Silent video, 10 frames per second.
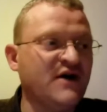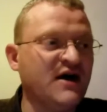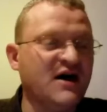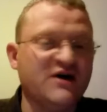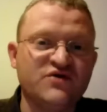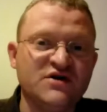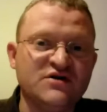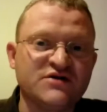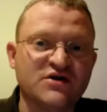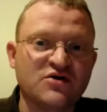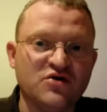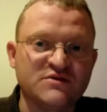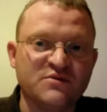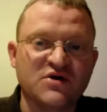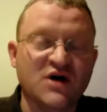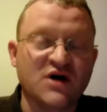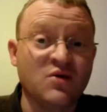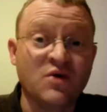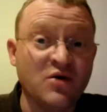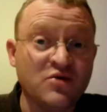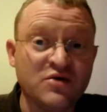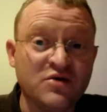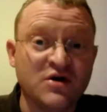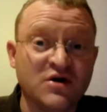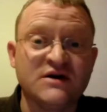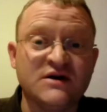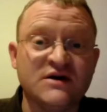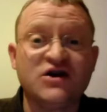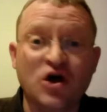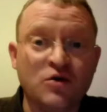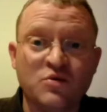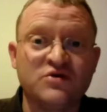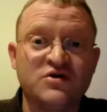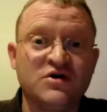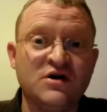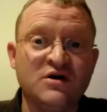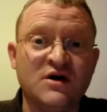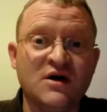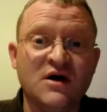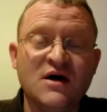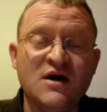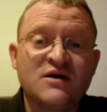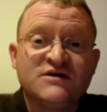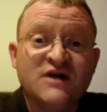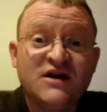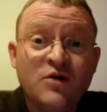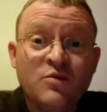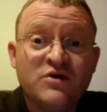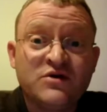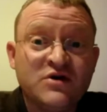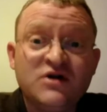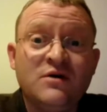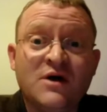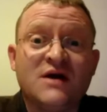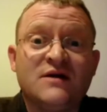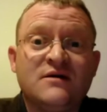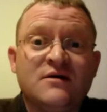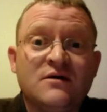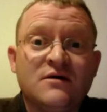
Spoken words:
If I have to use a course book, I won't do it, and I don't want to do it because I don't want to do it.